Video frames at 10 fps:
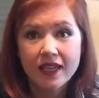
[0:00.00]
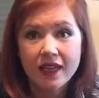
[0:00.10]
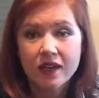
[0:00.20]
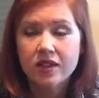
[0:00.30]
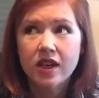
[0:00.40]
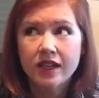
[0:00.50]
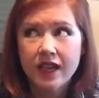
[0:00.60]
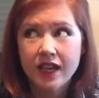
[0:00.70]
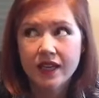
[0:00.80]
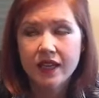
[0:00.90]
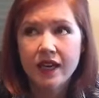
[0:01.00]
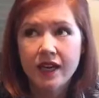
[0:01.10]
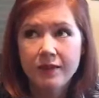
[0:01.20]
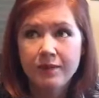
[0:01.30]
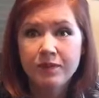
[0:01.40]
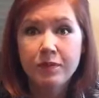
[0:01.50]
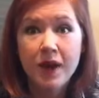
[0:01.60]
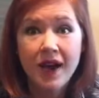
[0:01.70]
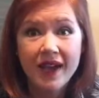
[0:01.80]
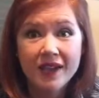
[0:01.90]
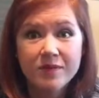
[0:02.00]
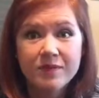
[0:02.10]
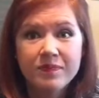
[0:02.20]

or not cake, pie.